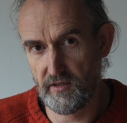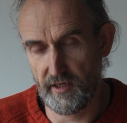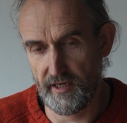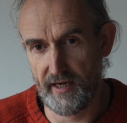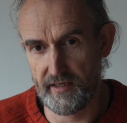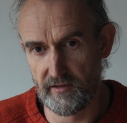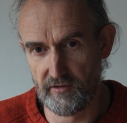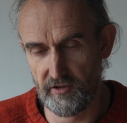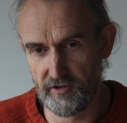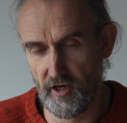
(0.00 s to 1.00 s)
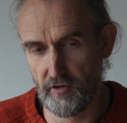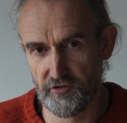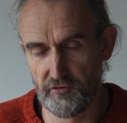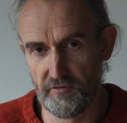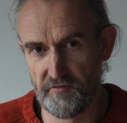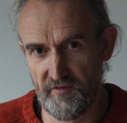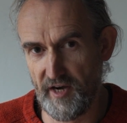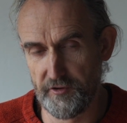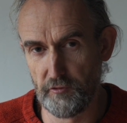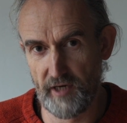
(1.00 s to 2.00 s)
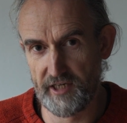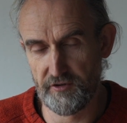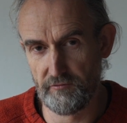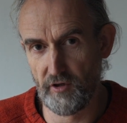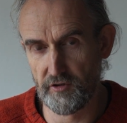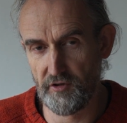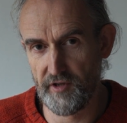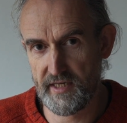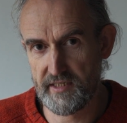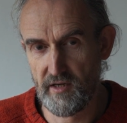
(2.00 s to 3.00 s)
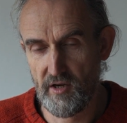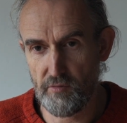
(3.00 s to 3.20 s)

again, there's no sort of final right and wrong on this,